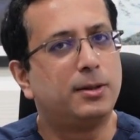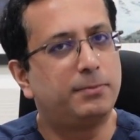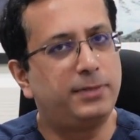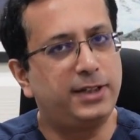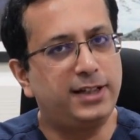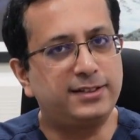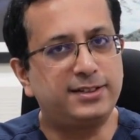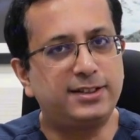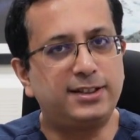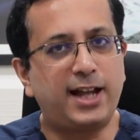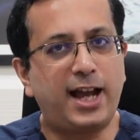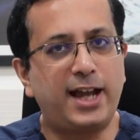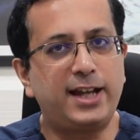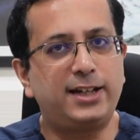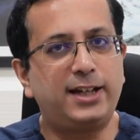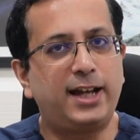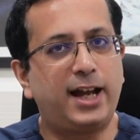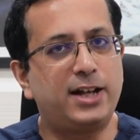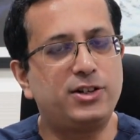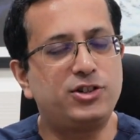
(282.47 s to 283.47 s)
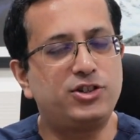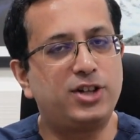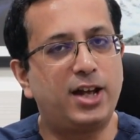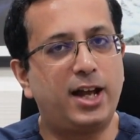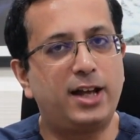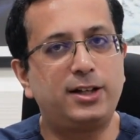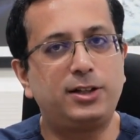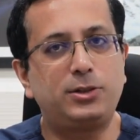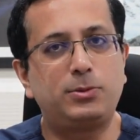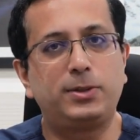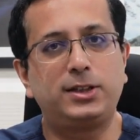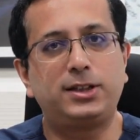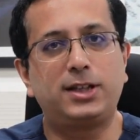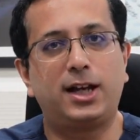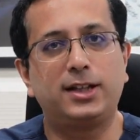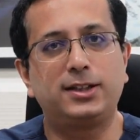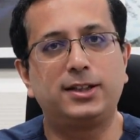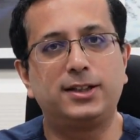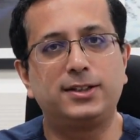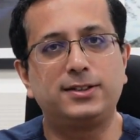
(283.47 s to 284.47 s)
please like and share it with
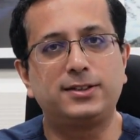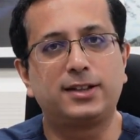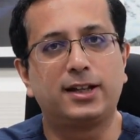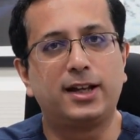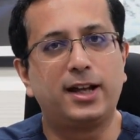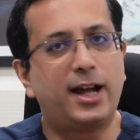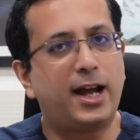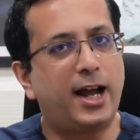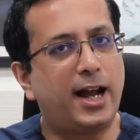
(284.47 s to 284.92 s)
others